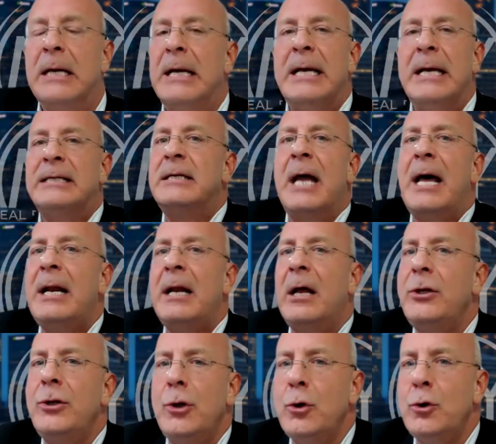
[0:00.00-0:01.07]
It's not
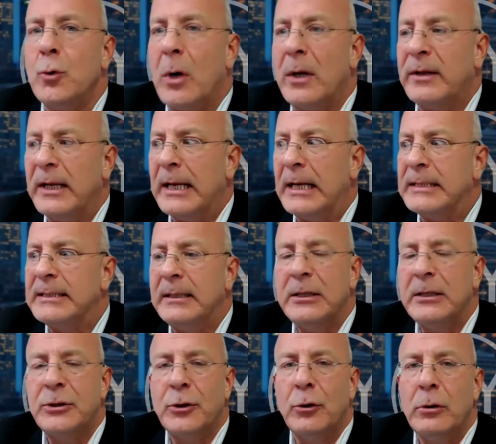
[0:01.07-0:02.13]
unusual. I think I said
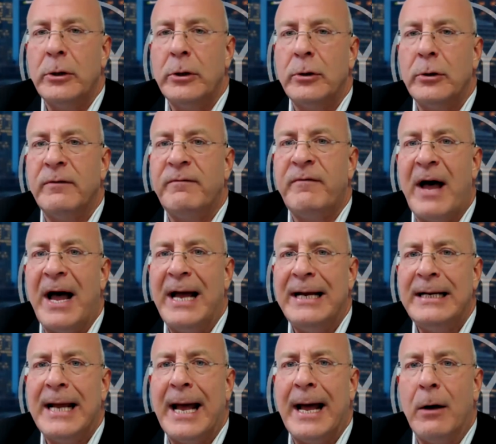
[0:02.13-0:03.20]
this earlier, to
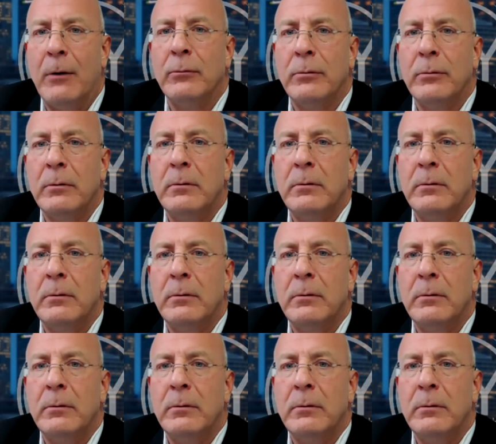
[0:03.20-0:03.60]
find out